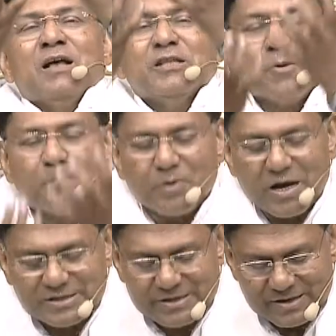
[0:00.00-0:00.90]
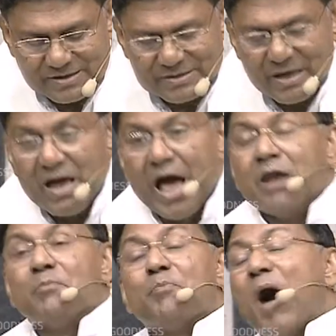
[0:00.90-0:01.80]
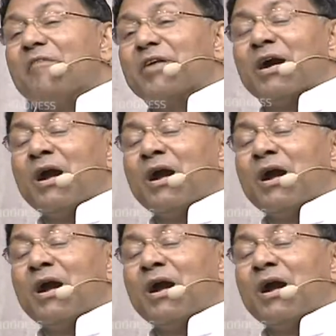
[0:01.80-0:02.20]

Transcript: the presence and power